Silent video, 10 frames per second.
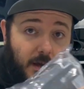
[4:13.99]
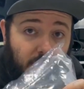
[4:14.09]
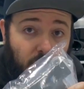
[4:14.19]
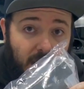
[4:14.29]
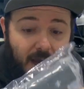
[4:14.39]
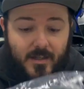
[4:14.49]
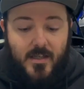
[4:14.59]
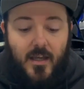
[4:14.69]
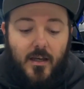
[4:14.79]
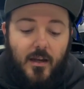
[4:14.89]
new
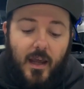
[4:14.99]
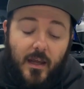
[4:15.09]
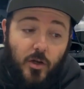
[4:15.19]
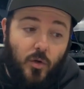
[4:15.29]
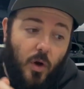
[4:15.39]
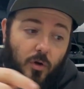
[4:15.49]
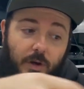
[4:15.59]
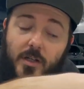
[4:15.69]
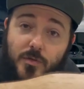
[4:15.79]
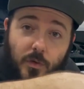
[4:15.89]
gasket and new
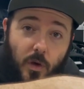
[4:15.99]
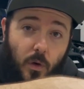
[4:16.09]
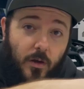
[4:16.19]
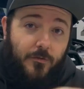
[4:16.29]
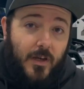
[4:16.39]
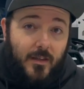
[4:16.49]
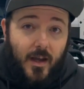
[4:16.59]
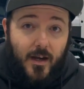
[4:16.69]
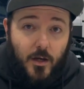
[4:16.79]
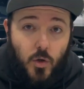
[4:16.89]
O-rings for the oil feed
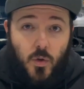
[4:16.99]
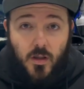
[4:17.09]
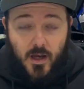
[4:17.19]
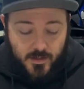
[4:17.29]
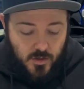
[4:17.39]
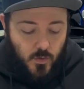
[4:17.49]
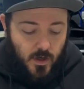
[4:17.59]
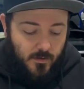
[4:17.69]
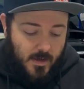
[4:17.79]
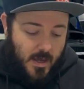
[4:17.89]
line and coolant lines as
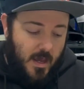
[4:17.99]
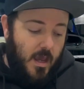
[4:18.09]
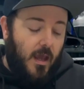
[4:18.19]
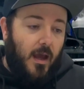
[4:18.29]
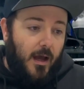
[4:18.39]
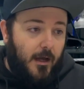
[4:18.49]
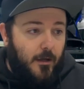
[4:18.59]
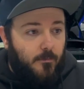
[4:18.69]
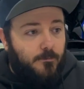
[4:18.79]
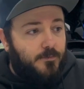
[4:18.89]
well.
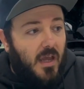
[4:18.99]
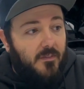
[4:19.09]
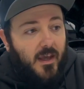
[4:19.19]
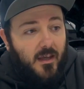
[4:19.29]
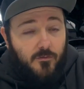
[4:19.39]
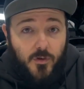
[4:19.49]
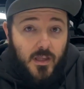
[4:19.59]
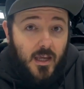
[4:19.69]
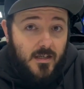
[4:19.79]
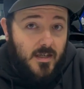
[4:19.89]
And then for
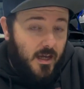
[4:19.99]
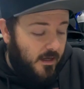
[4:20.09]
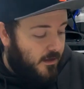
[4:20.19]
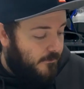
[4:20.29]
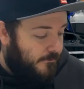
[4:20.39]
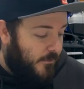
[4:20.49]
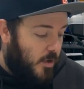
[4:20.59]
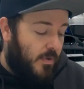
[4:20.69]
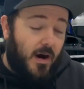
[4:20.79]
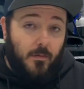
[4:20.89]
the intake,
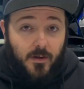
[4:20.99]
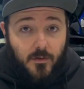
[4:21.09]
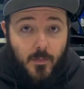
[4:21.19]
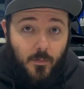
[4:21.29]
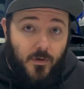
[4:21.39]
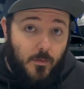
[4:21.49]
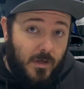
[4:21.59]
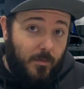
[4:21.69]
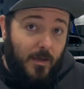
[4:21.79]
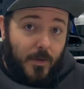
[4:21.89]
you probably remember the
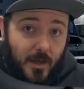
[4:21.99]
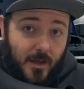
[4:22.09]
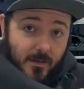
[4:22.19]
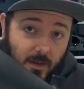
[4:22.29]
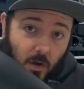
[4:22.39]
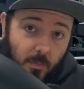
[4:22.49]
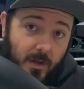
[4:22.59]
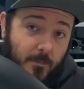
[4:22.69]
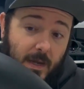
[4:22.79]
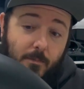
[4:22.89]
BBP, the
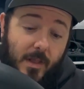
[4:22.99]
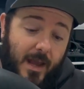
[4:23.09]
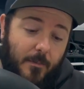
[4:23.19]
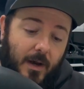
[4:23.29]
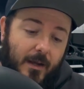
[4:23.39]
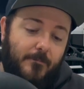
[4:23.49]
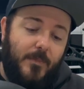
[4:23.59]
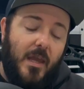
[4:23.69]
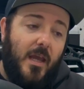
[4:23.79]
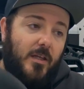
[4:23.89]
old big black pipe.
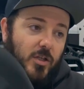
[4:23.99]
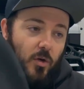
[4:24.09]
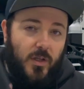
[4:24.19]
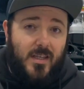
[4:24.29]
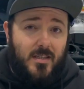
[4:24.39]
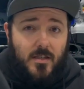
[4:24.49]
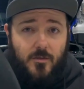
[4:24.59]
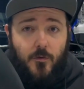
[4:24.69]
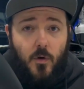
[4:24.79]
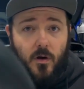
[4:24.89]
So what this
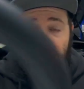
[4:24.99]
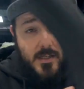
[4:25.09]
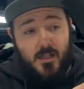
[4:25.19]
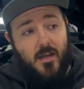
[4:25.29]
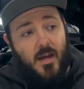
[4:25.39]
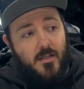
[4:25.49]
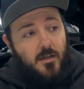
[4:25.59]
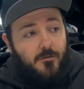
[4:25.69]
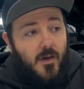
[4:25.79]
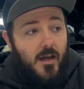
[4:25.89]
is for is to connect to
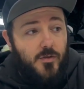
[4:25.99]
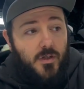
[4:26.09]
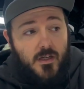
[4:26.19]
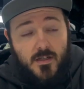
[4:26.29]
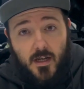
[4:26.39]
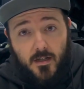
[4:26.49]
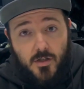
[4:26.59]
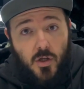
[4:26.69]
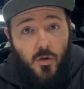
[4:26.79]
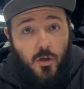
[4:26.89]
your factory intake.
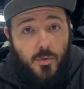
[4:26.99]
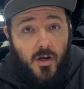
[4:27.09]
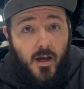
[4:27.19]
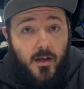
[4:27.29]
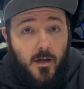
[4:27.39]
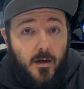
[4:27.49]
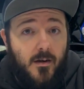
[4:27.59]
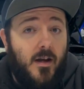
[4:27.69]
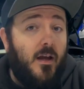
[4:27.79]
So you'll put on here,